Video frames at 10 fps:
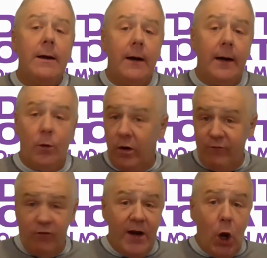one of
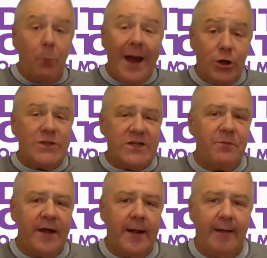your video pages,
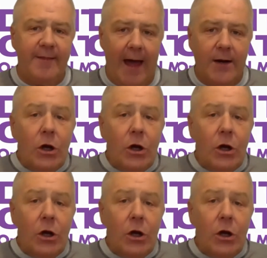something like that.